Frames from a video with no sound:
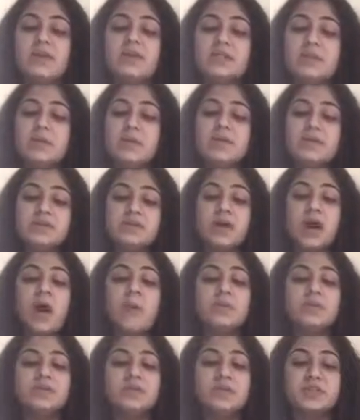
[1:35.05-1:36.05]
Some of his
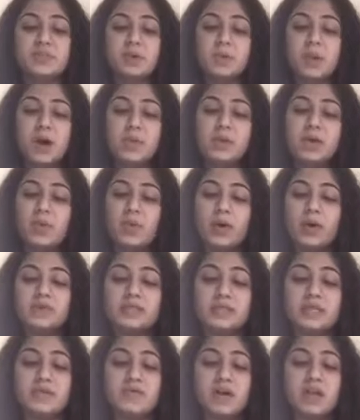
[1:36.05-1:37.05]
accomplishments were public
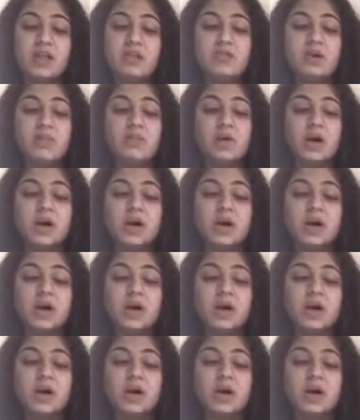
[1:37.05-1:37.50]
works and development